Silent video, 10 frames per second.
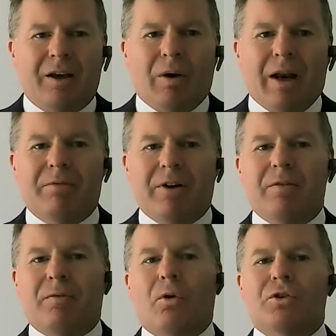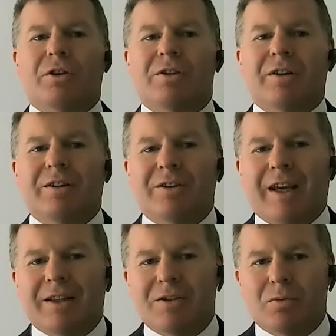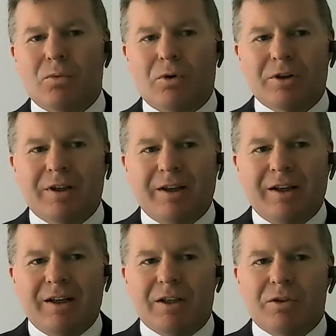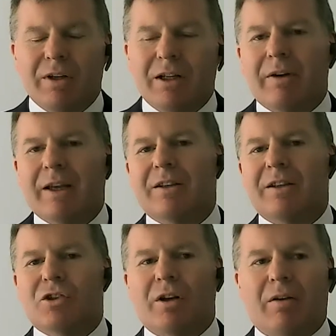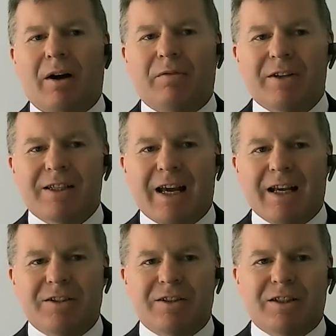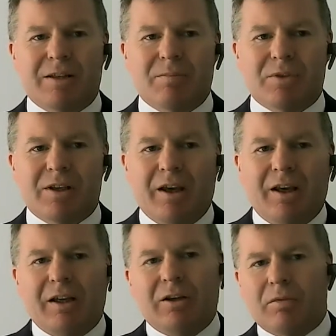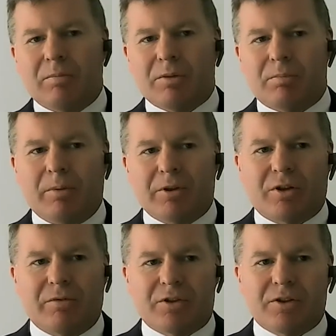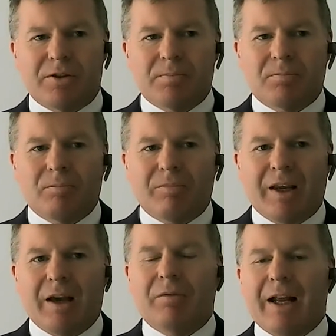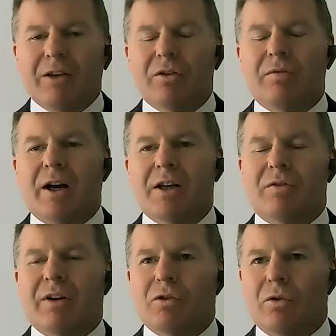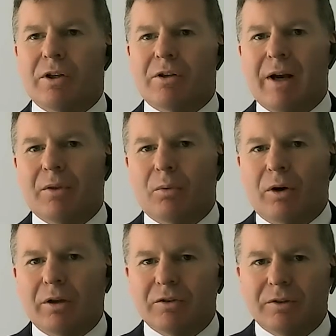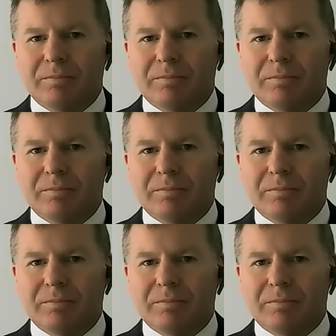While I'm very fortunate to get this award, it's really a recognition of our fantastic teams in government and public services and financial advisory at Deloitte around the world.